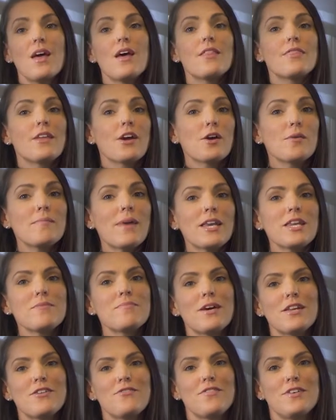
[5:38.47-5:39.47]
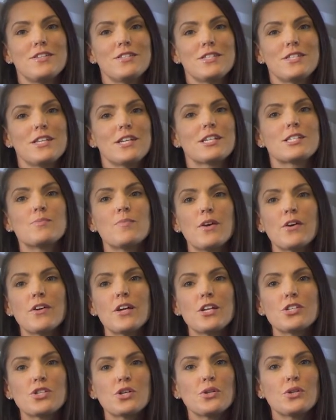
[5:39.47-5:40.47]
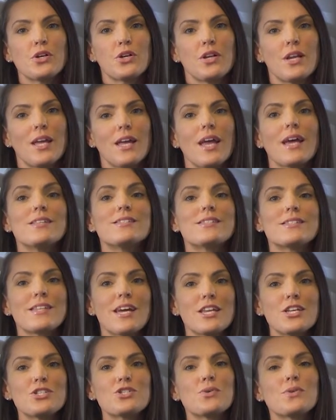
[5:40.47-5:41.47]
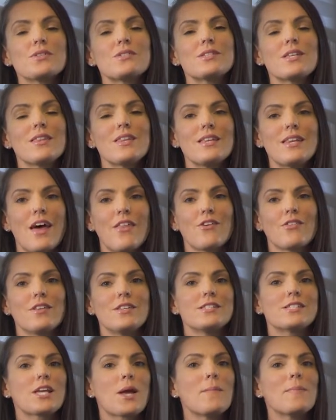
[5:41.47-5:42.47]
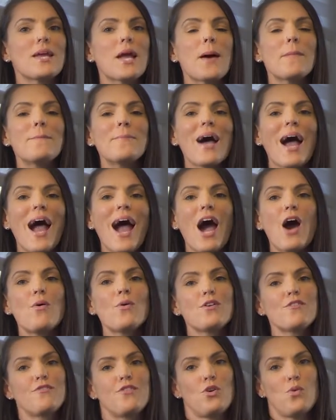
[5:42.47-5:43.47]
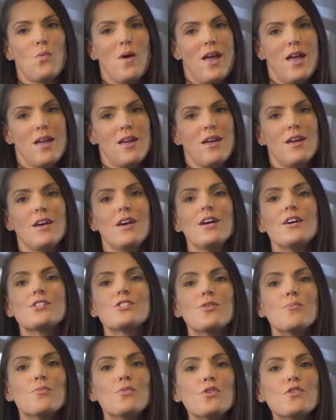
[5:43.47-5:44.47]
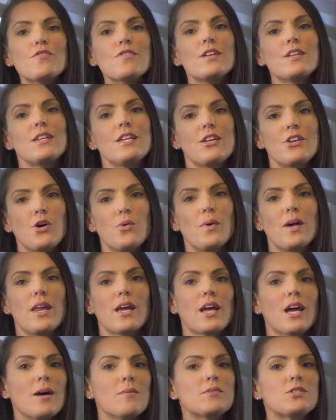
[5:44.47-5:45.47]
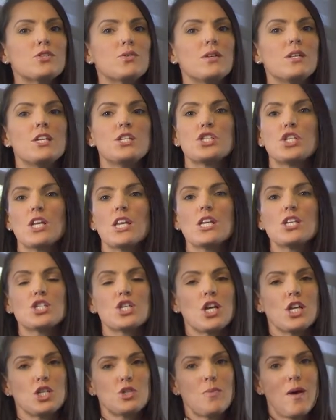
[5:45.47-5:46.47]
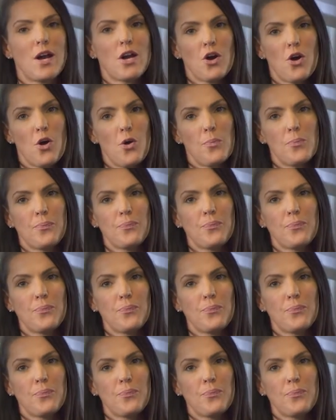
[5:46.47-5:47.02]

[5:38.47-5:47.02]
There are many benefits to experiential learning, and study tours to the Netherlands can be a powerful way to move the needle when it comes to initiating change back home.